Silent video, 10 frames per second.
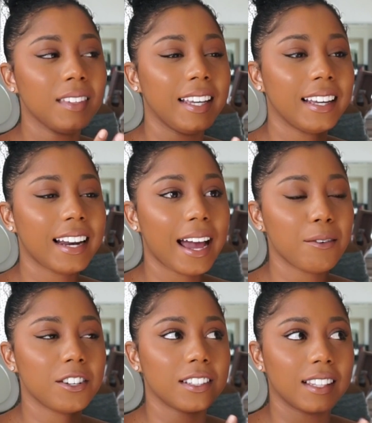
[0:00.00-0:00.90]
And
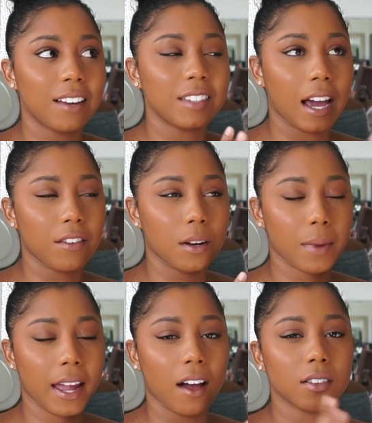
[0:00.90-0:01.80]
I would just love to have it in
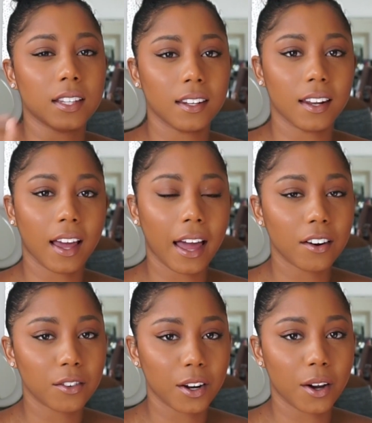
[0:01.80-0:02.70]
my house. And I
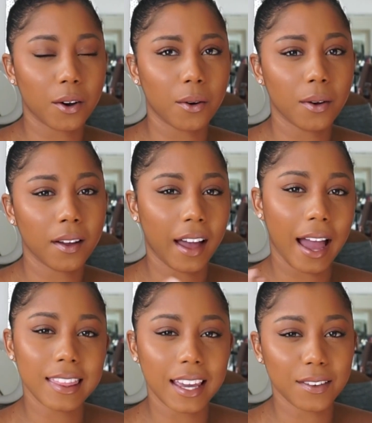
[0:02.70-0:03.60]
don't know,
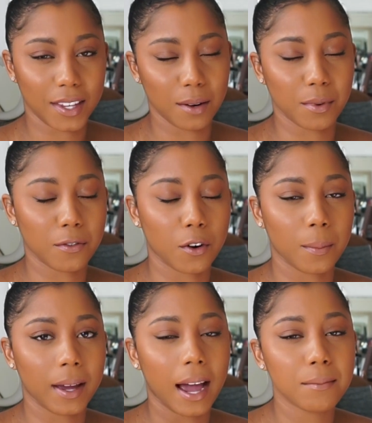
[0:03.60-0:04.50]
I think I've said it
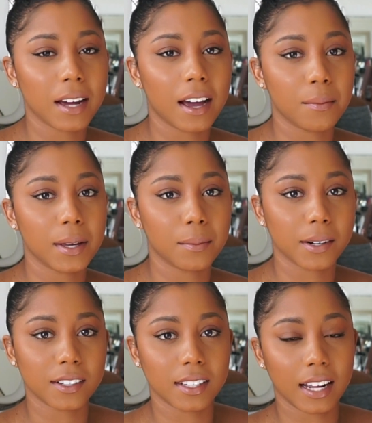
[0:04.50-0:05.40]
before, but I'm not a big
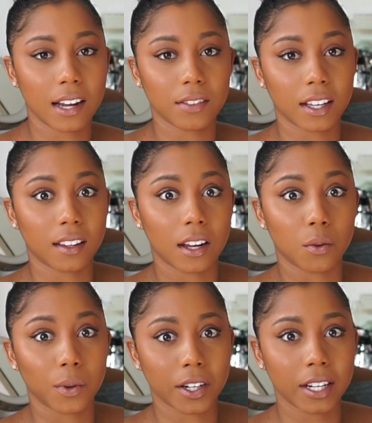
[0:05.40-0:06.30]
person to have like a lot
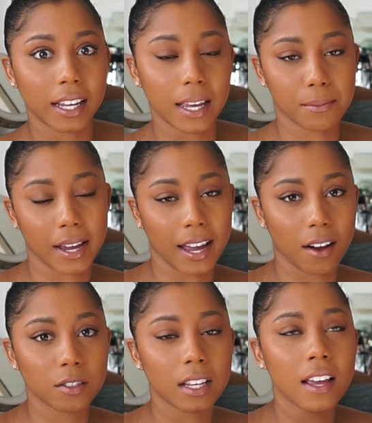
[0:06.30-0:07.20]
of wording in my
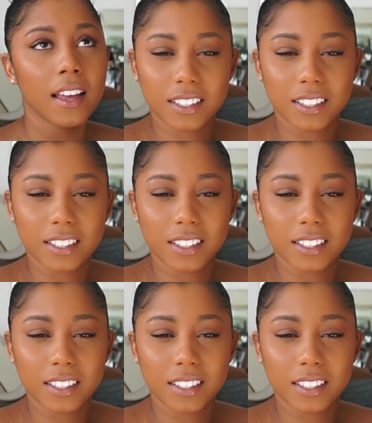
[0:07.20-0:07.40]
house.